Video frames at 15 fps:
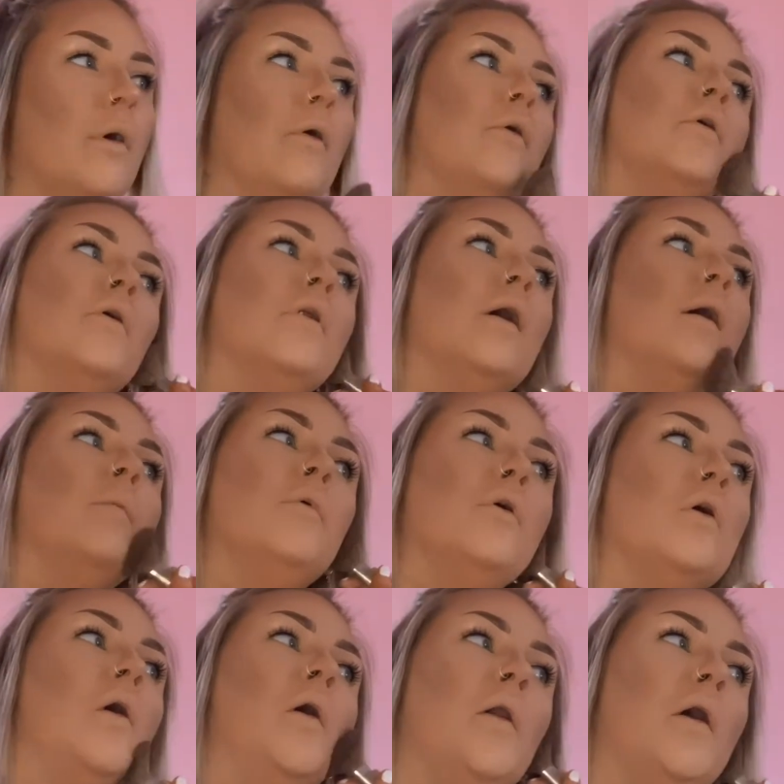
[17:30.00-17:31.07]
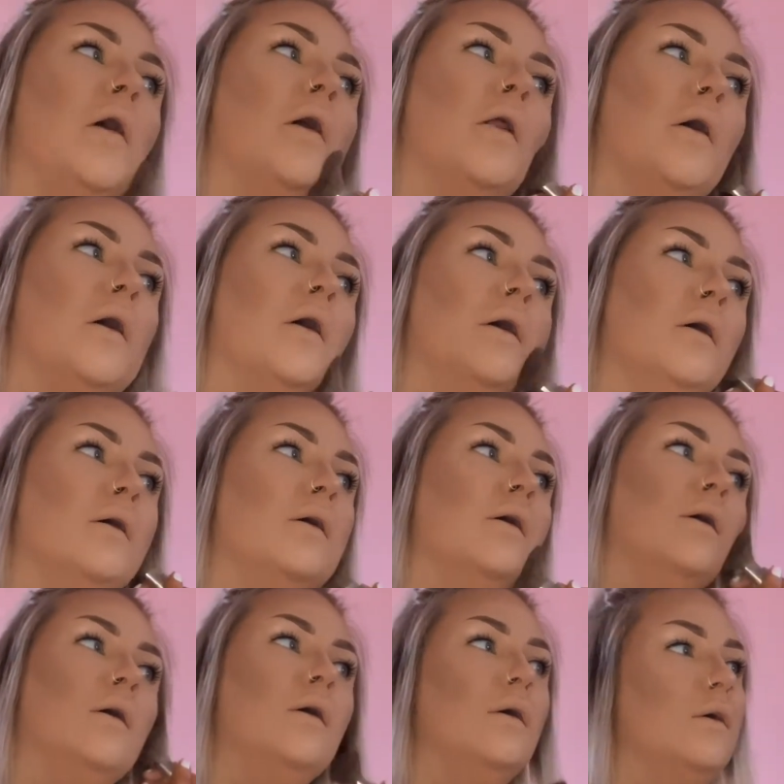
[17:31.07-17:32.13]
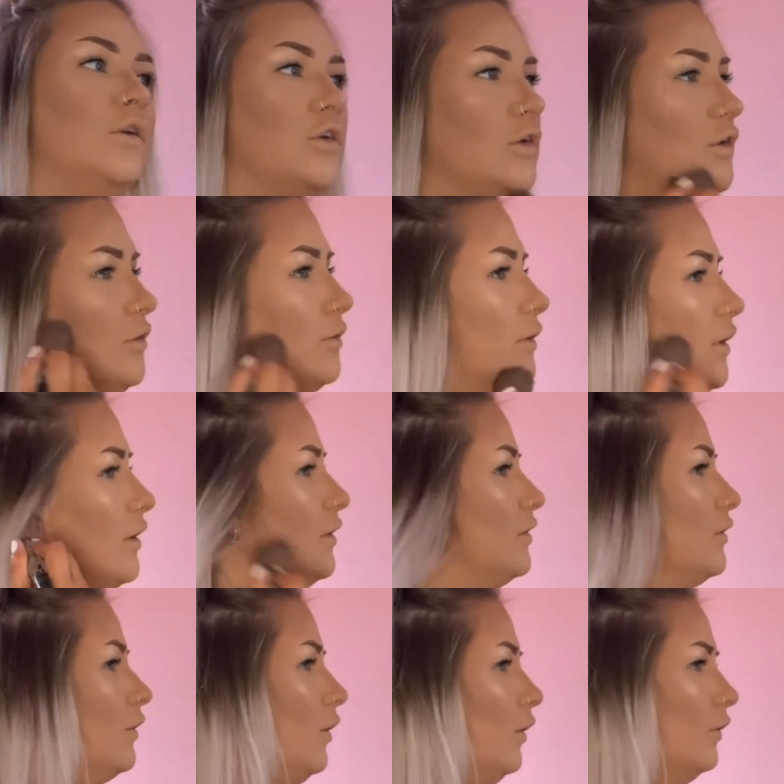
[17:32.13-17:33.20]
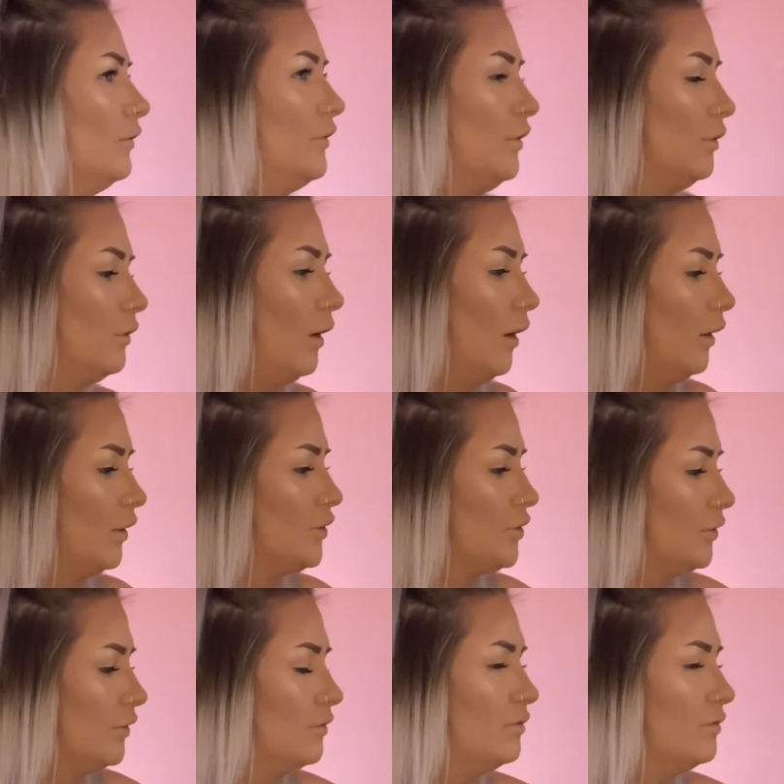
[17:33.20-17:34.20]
powder that I put on earlier, just so that it's not too harsh on the